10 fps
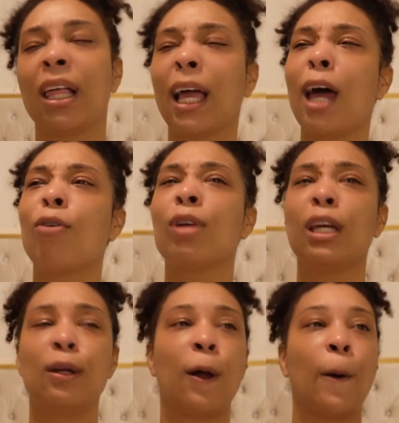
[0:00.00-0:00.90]
Like, I don't
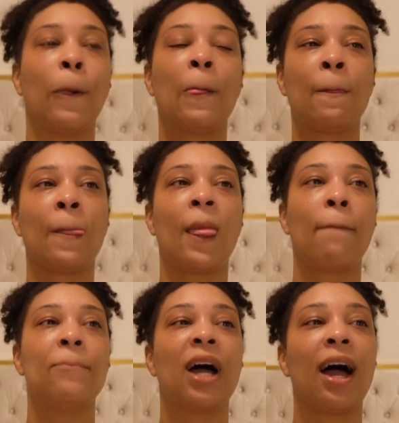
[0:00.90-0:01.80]
really know.
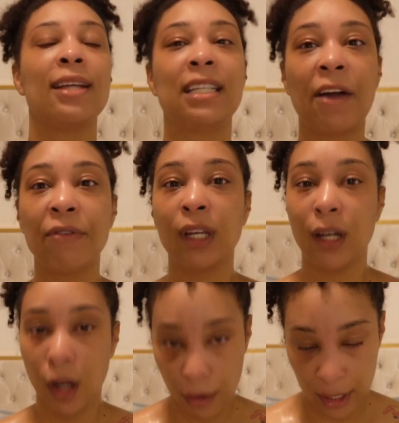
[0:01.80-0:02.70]
But I definitely
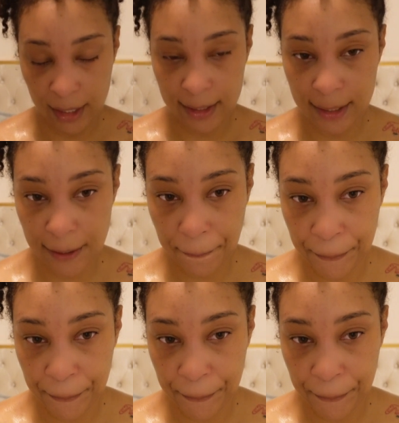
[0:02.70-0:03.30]
noticed